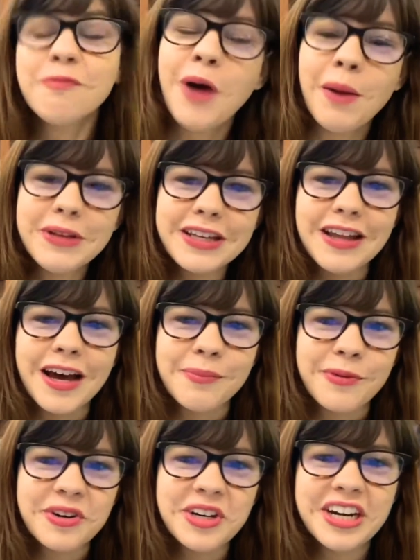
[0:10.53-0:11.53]
Public
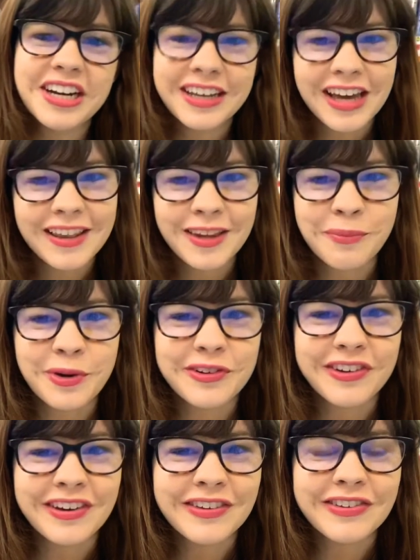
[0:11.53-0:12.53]
Library in Gatlinburg,
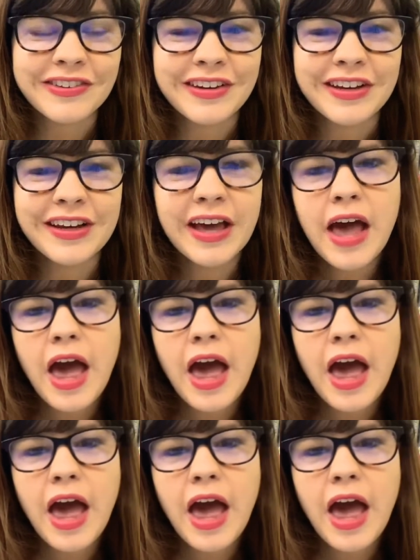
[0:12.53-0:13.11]
Tennessee,